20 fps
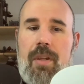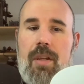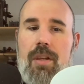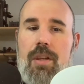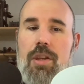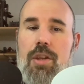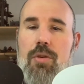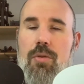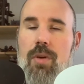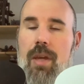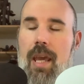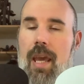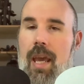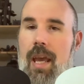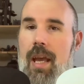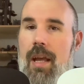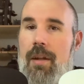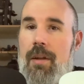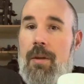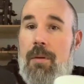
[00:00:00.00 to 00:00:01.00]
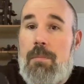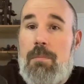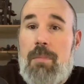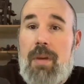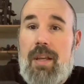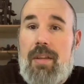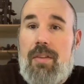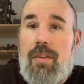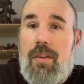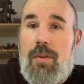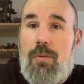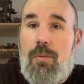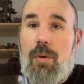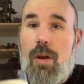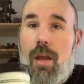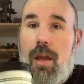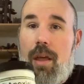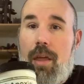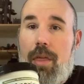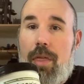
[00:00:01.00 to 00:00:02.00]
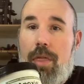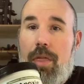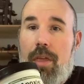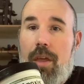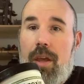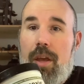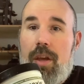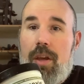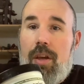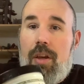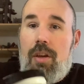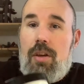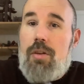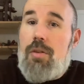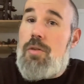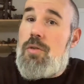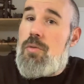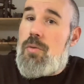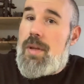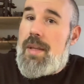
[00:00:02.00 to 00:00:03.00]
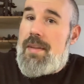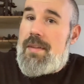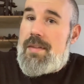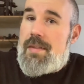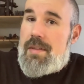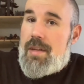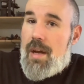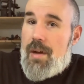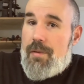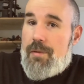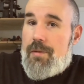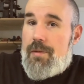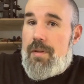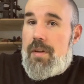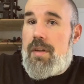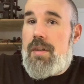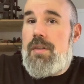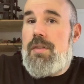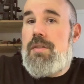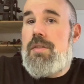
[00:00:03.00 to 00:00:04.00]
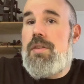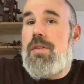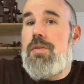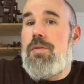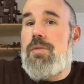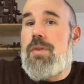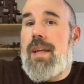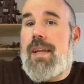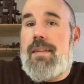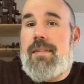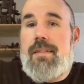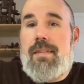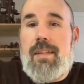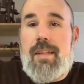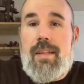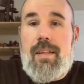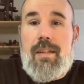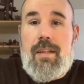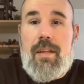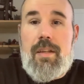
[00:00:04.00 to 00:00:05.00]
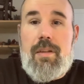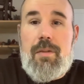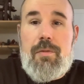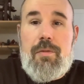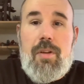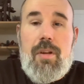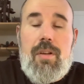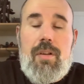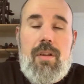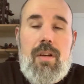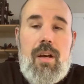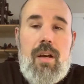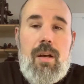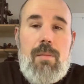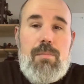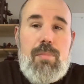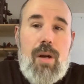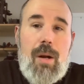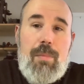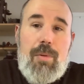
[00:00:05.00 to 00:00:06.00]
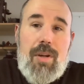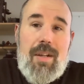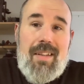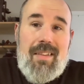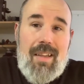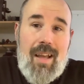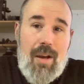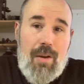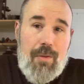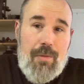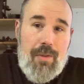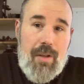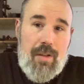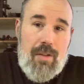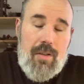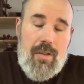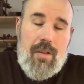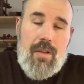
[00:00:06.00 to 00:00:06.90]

You can mix it with green stuff to get slightly different properties out of it.